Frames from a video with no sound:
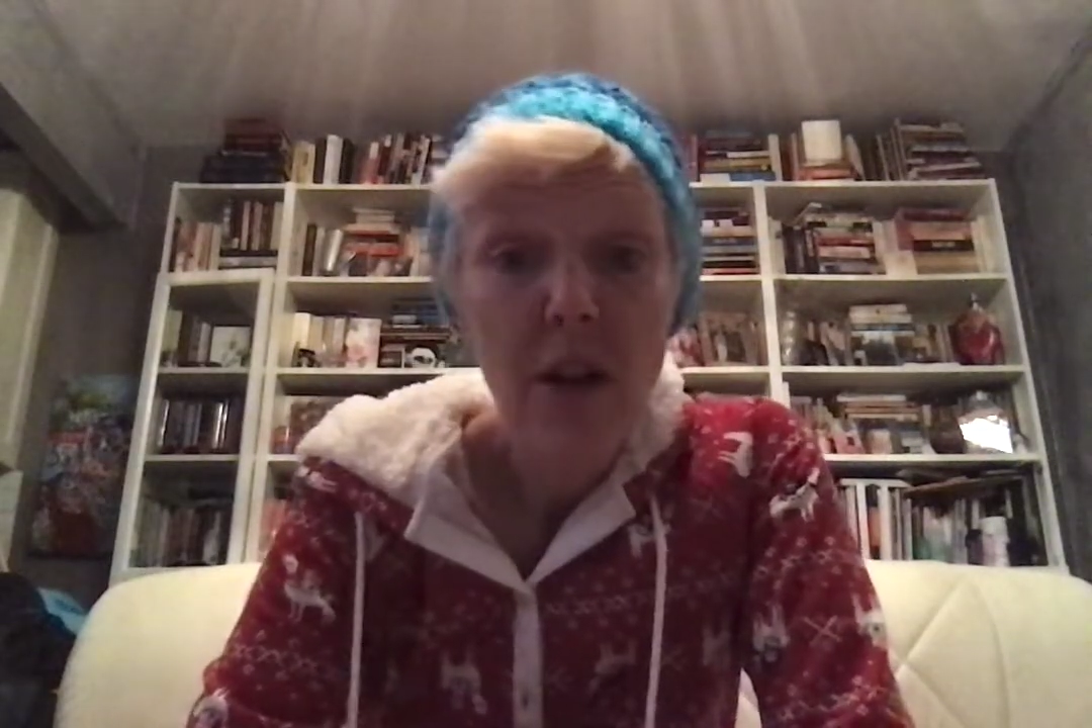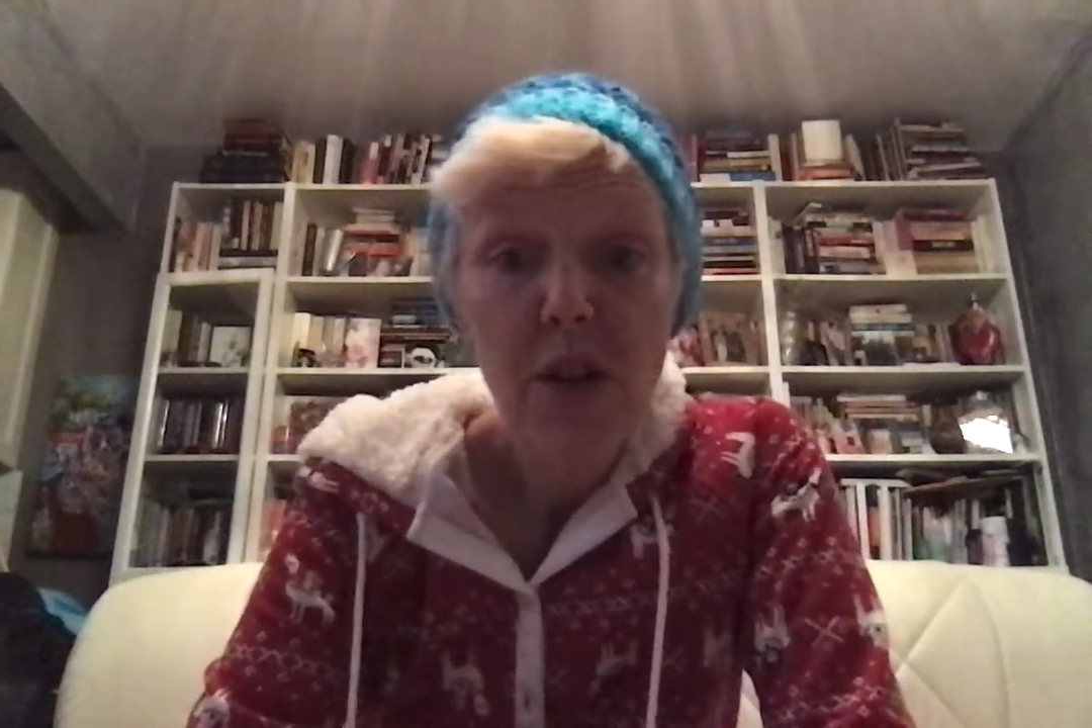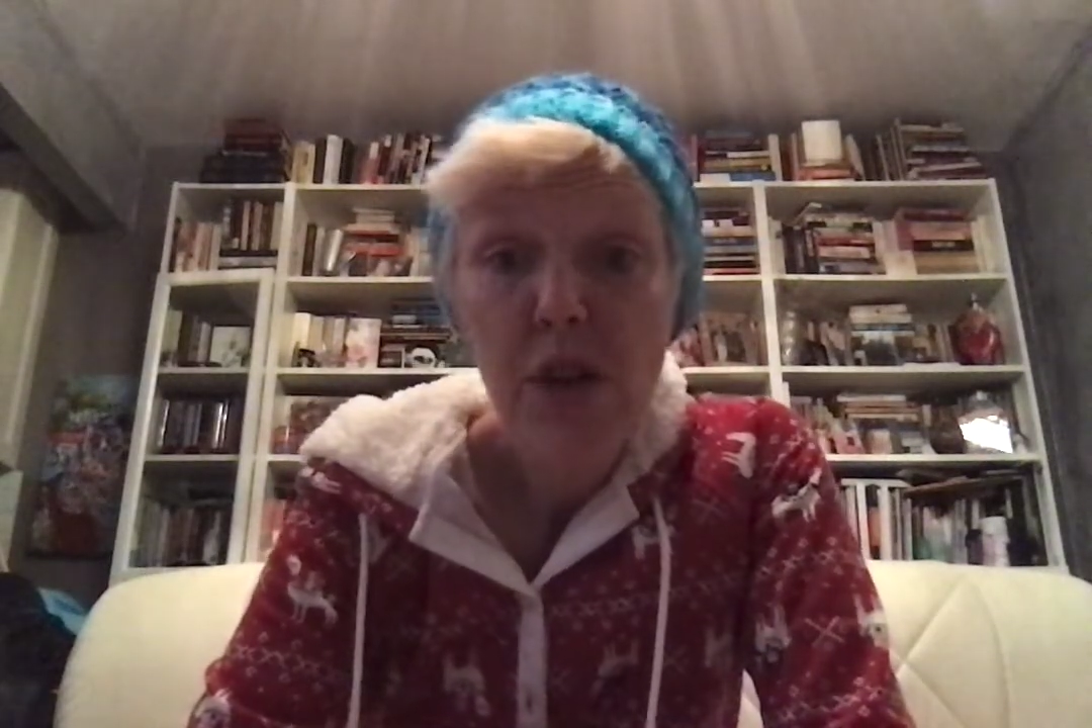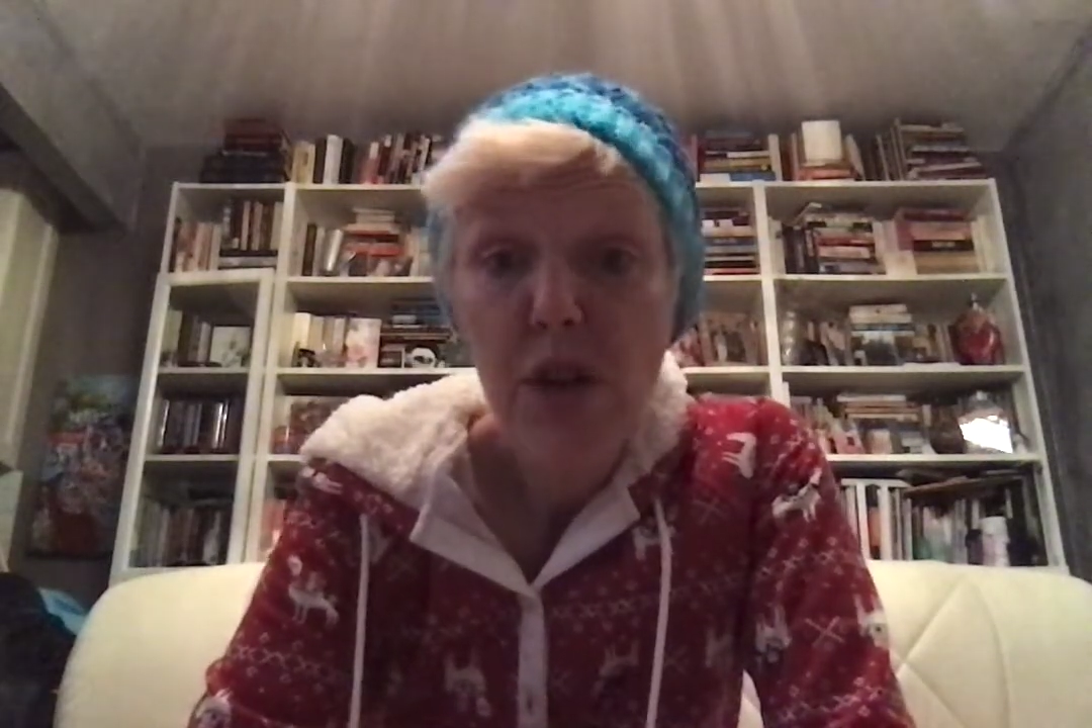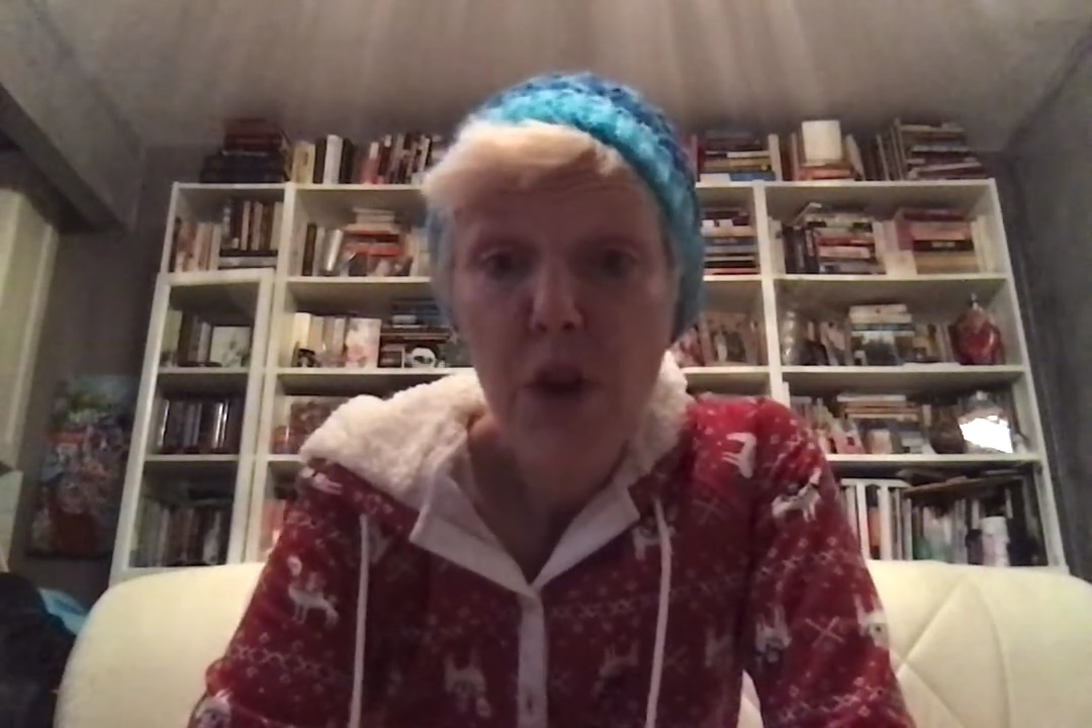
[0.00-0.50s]

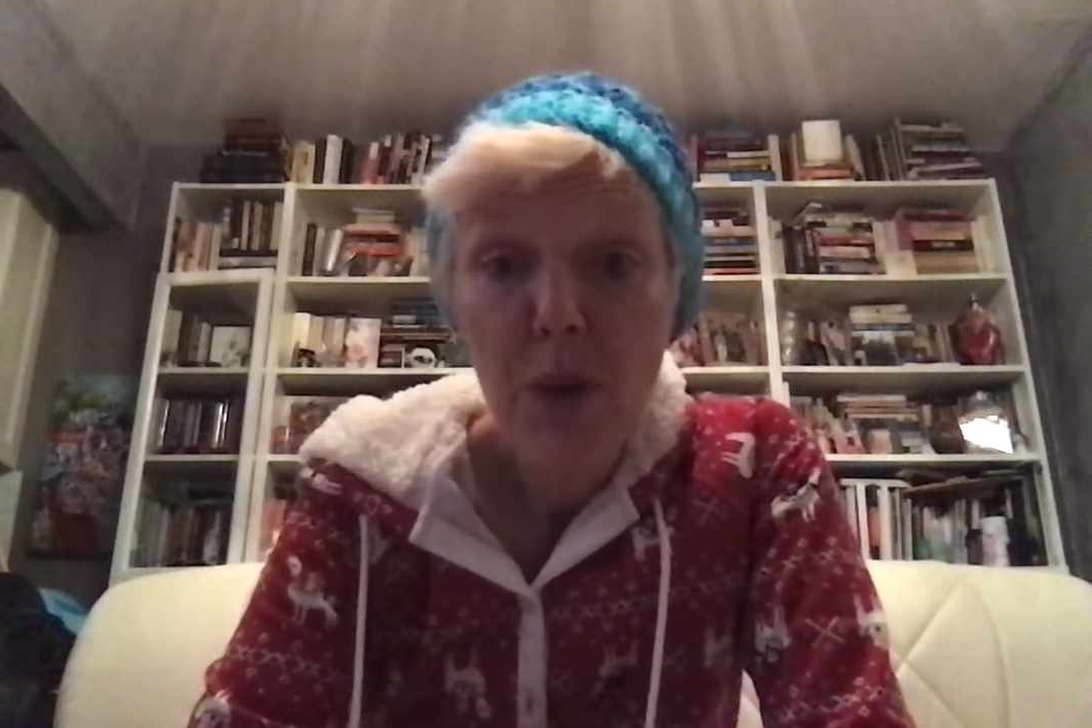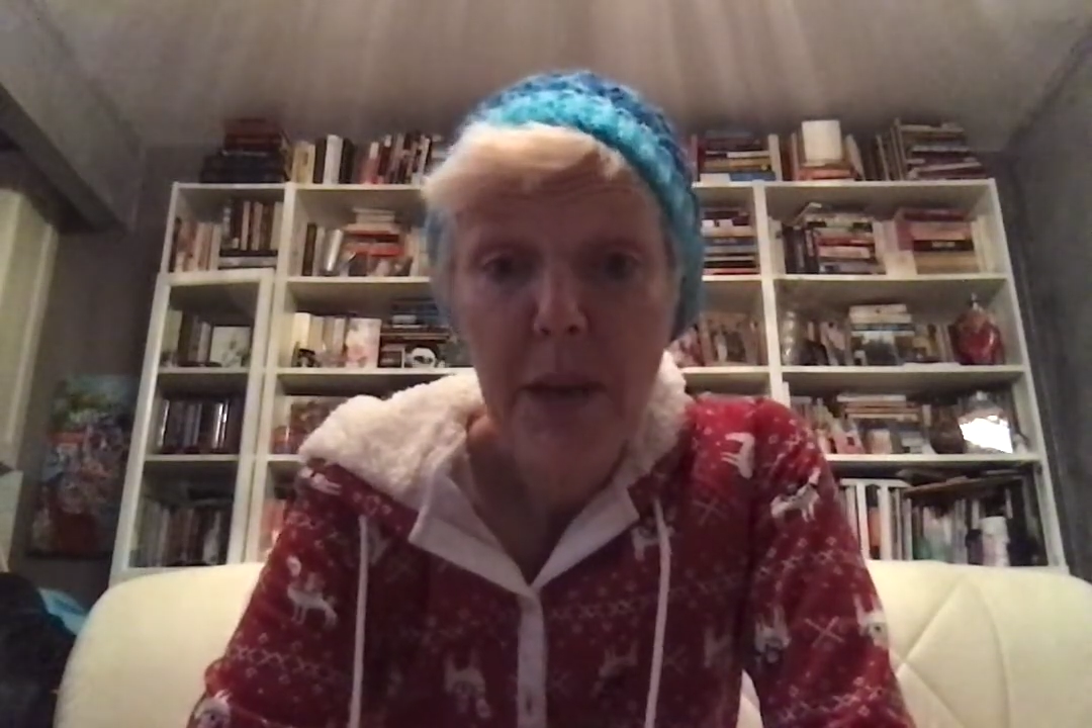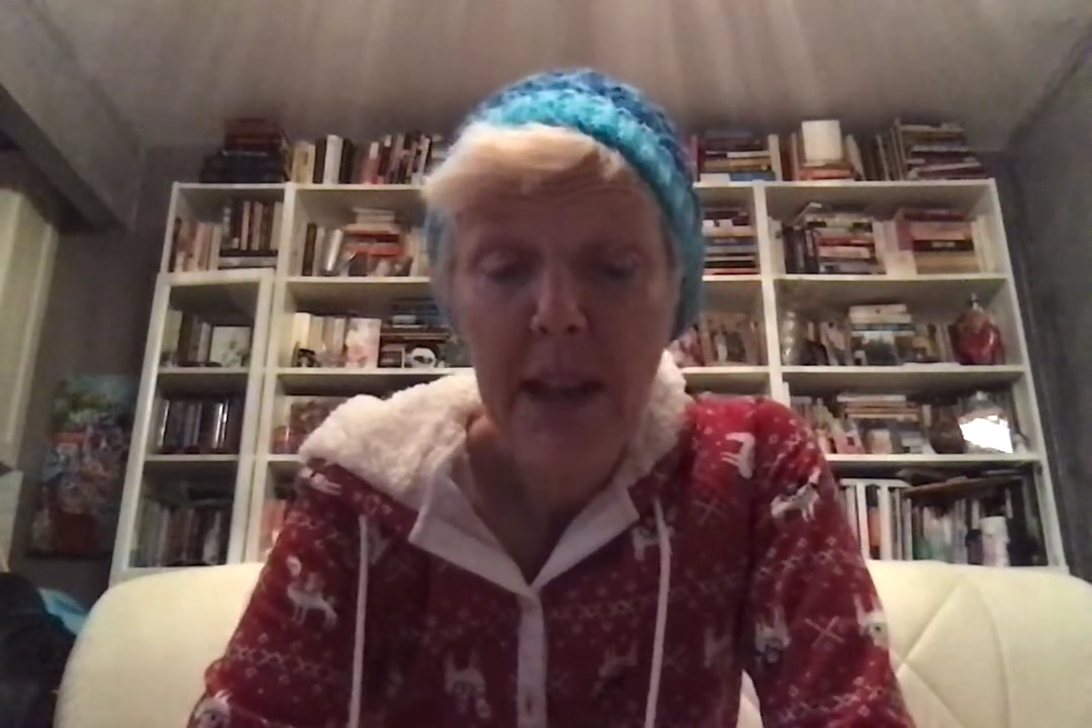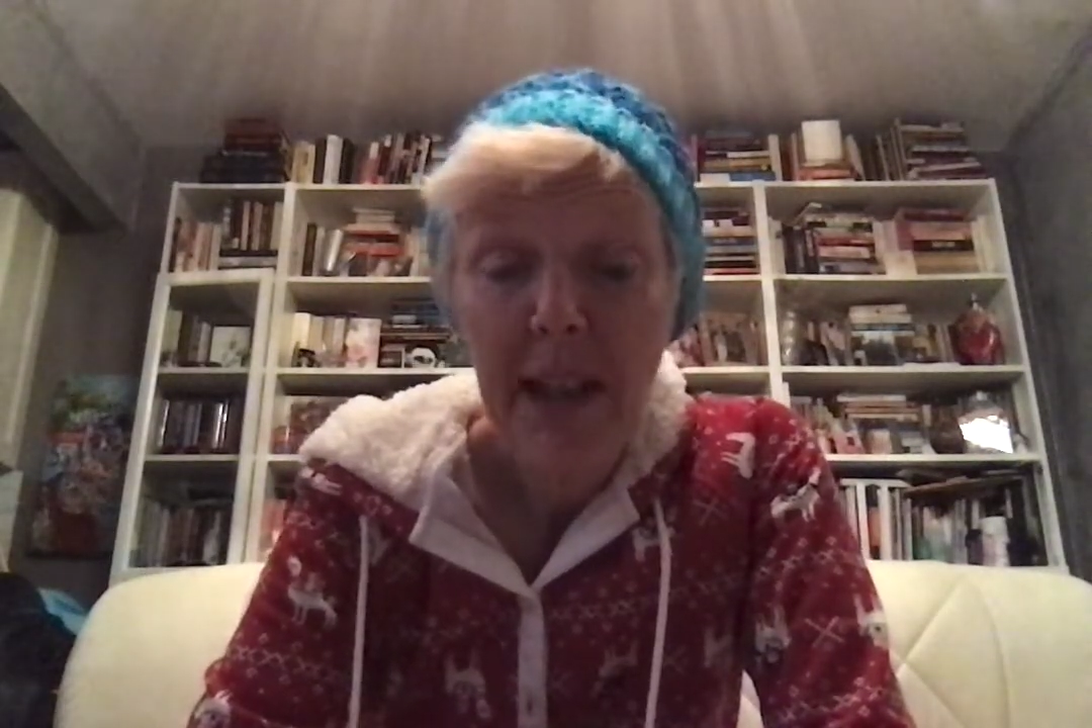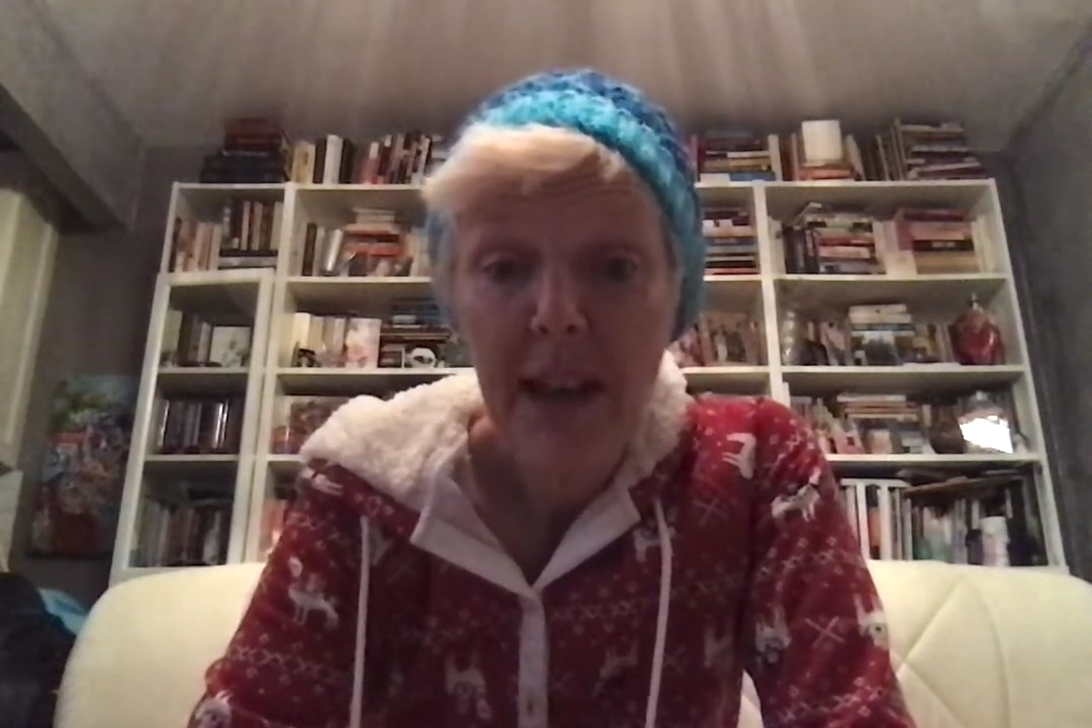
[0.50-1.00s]
so many